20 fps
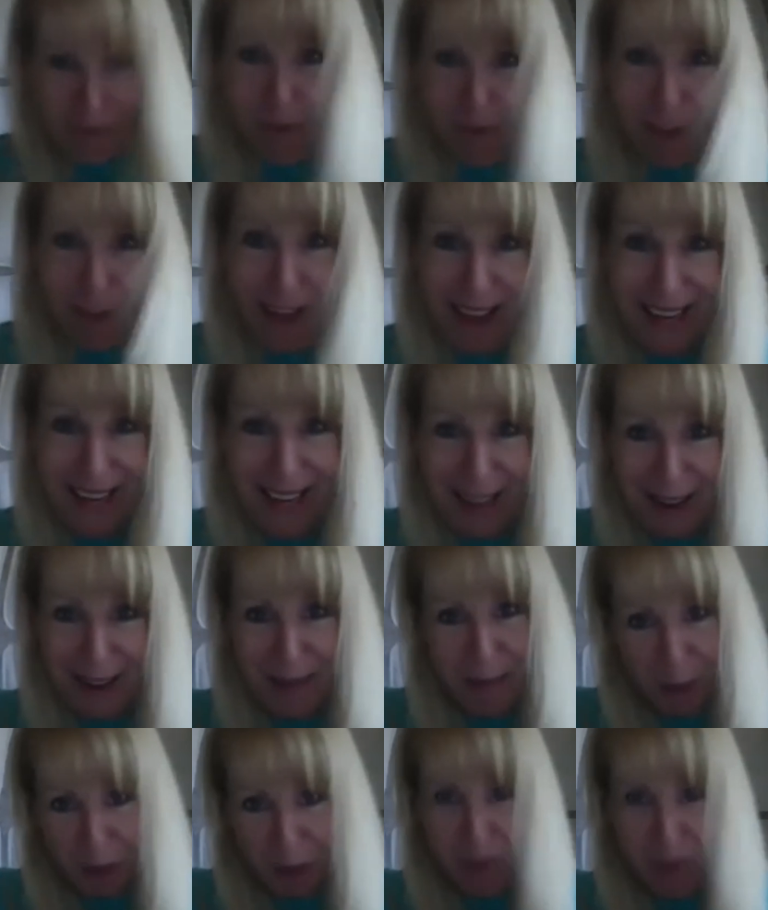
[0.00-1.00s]
flying out of
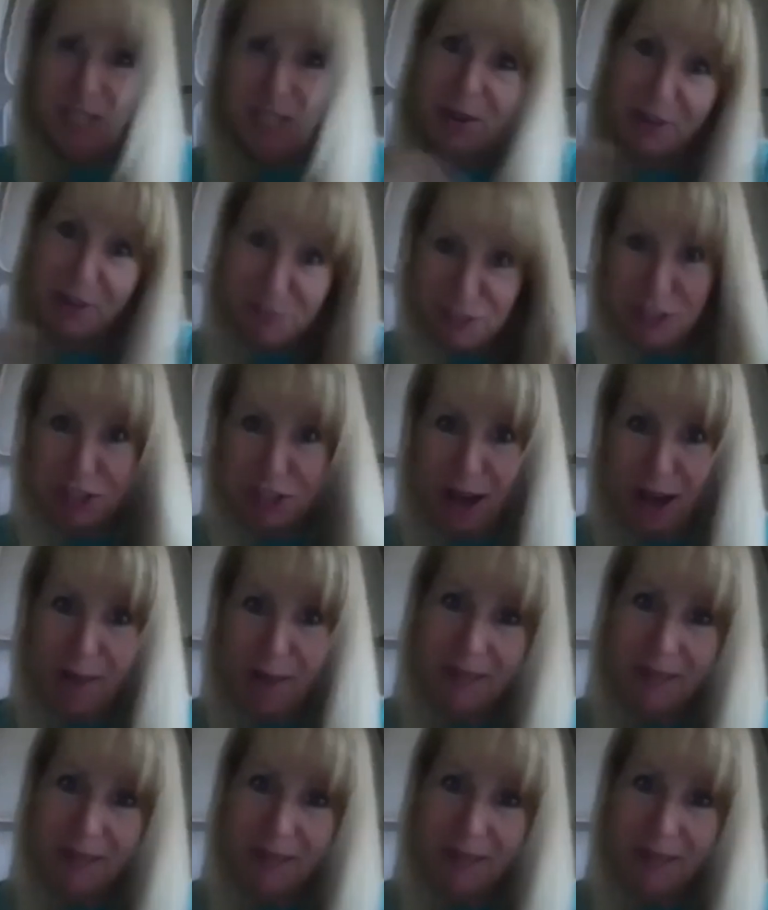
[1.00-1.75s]
the boat and you have to stop